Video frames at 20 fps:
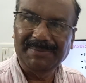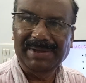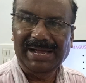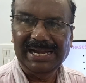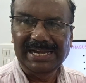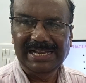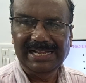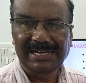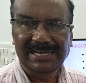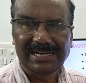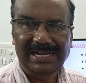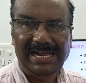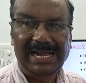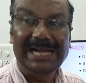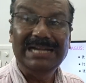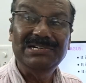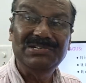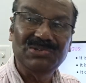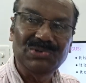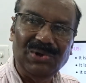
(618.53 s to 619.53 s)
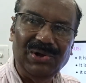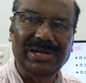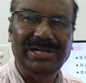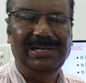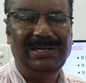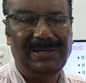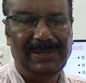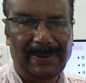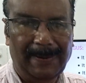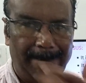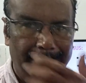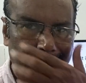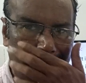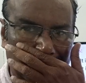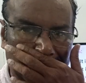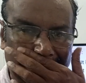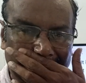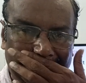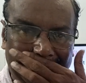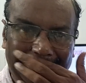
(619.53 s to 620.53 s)
matter and soil.
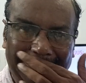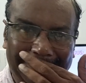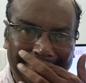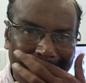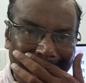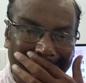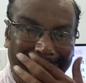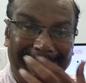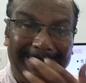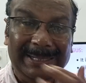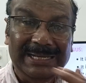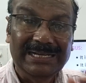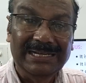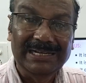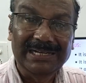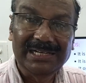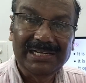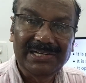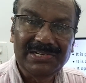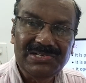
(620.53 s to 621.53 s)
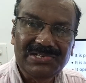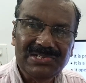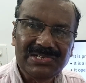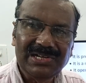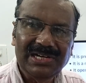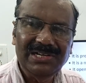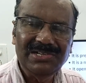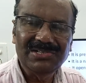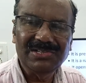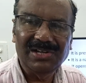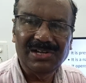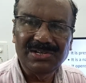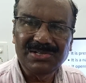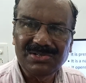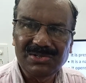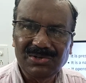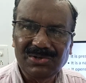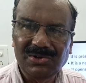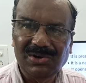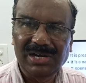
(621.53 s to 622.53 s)
So, gizzard is
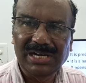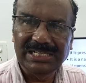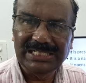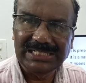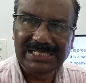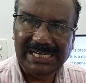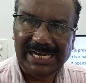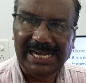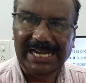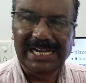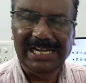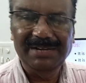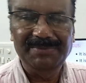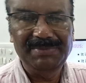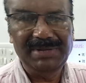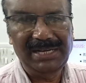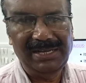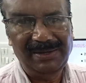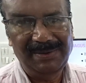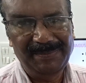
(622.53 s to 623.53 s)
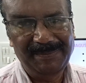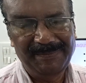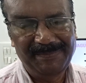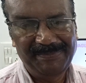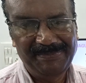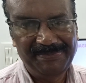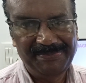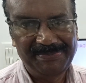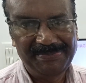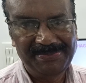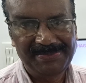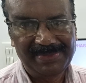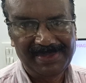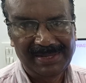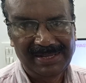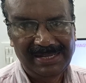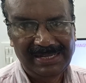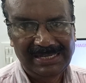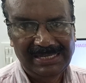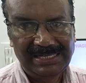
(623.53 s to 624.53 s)
also called as grinding mill.
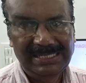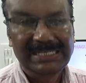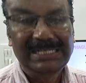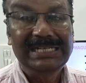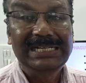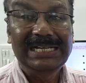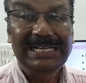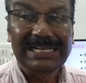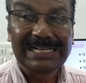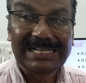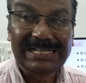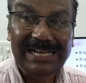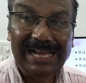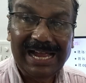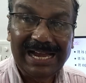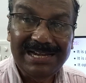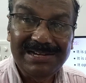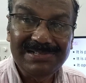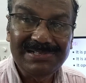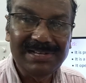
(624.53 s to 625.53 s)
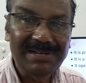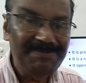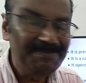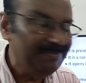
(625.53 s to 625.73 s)
It grinds the